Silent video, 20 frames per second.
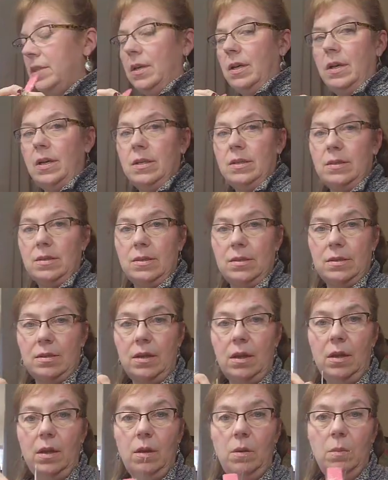this
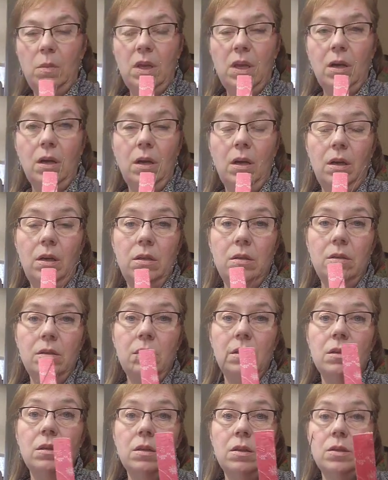
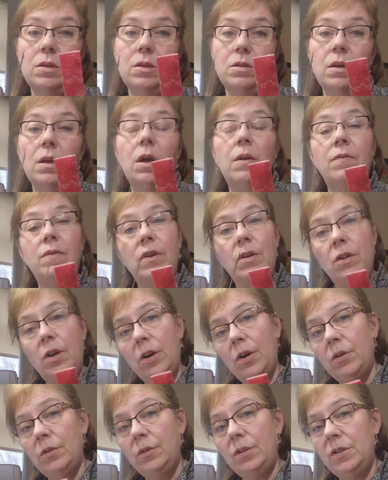because of the
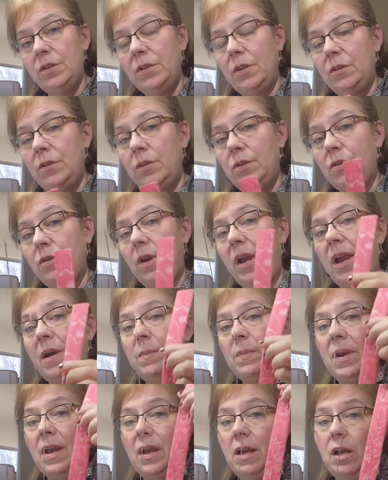narrowness of the
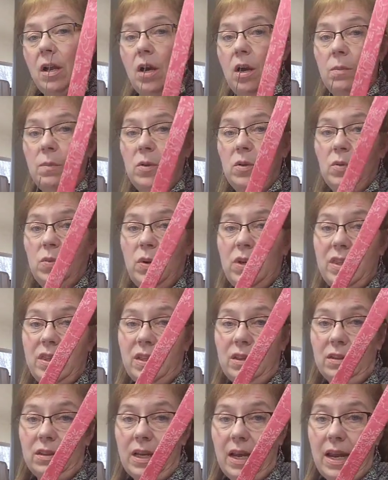strap coupled with
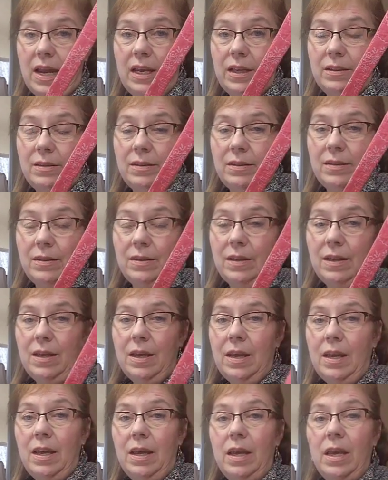the length.
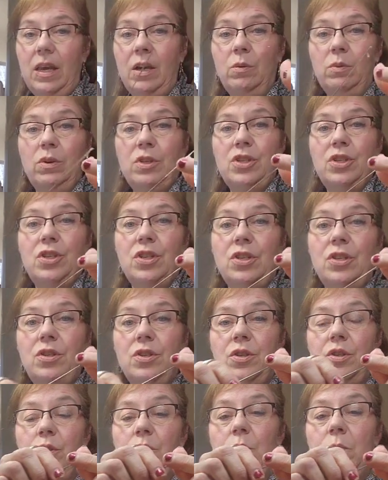It was
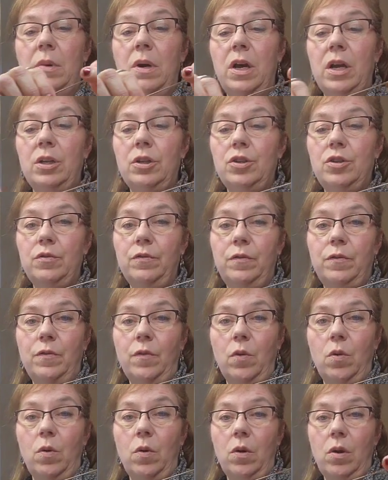just too much
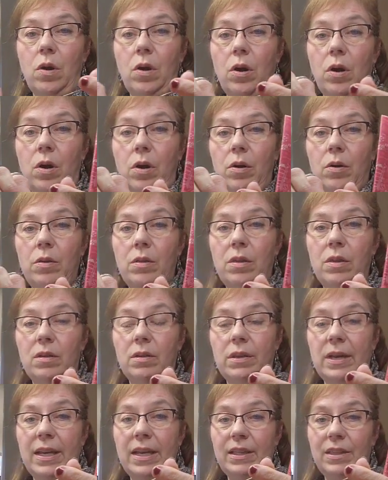for the
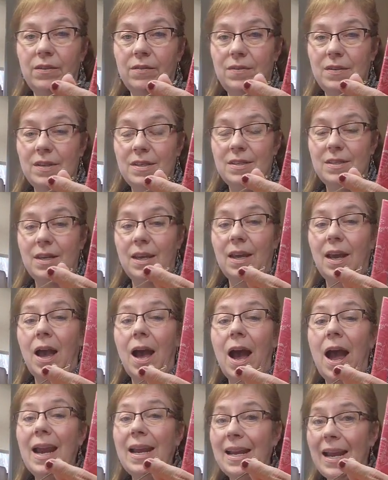length of this thing.
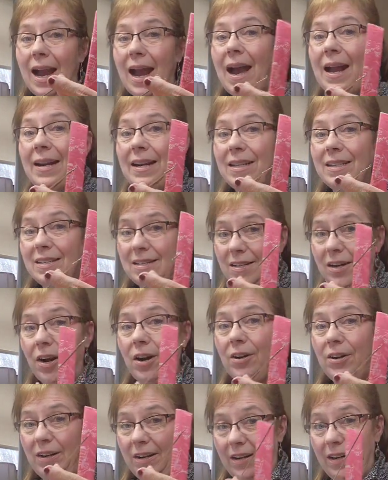I got it,
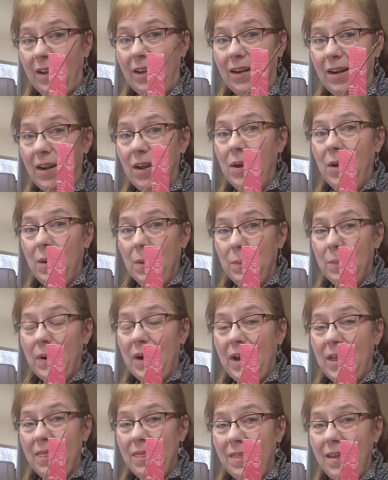started it,
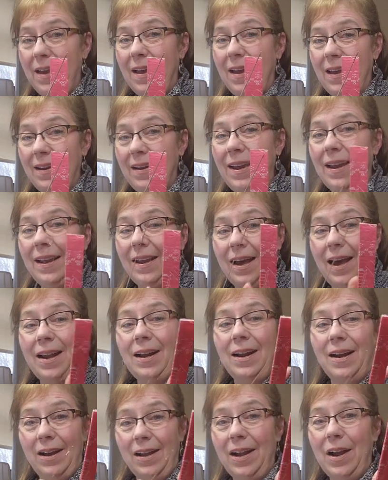but then it got
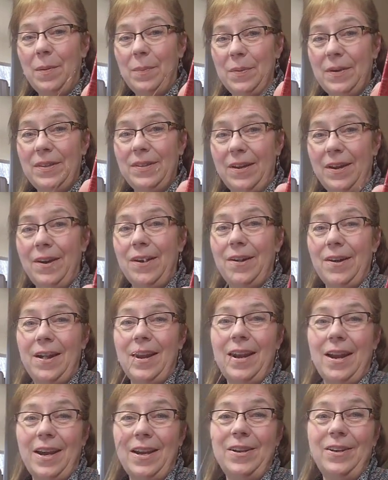hung up in there
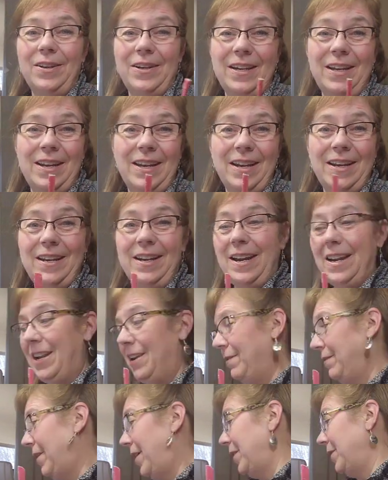and I couldn't get it
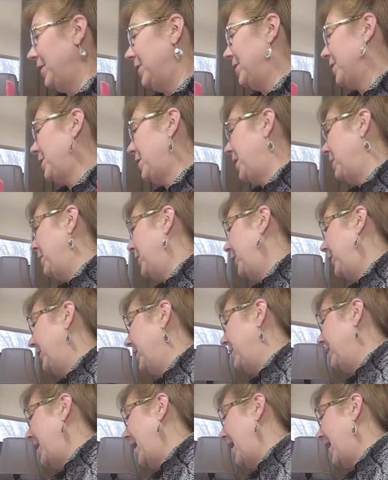any farther. So I pulled
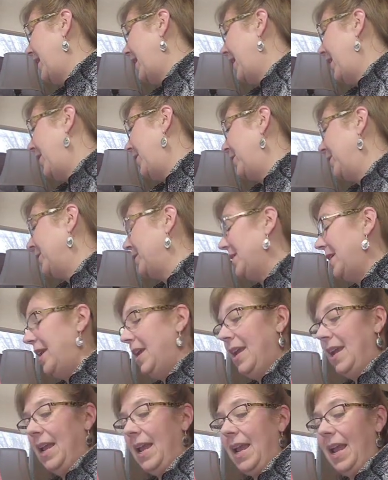it back out
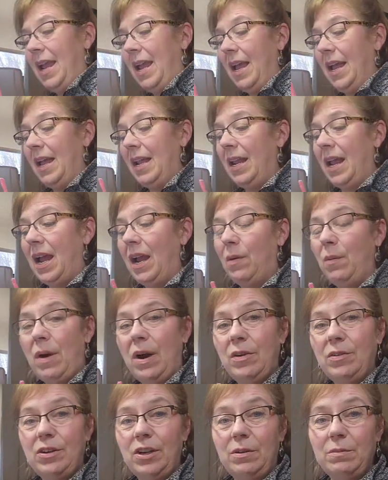and I
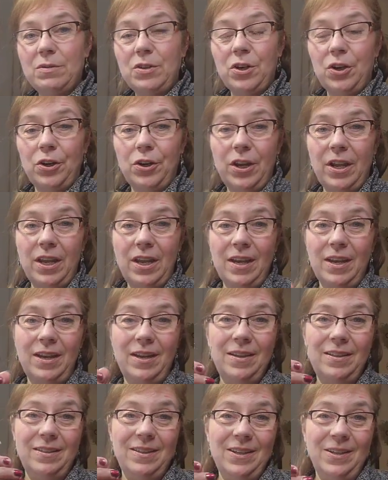wound up turning
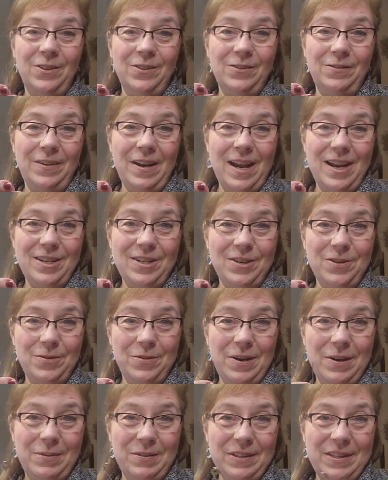it the old-fashioned
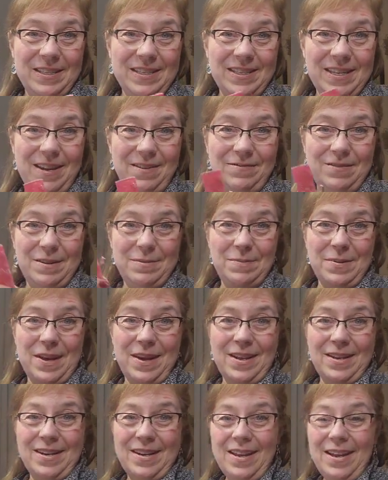way with a safety
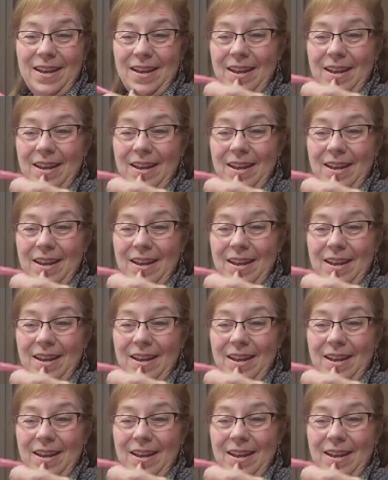pin.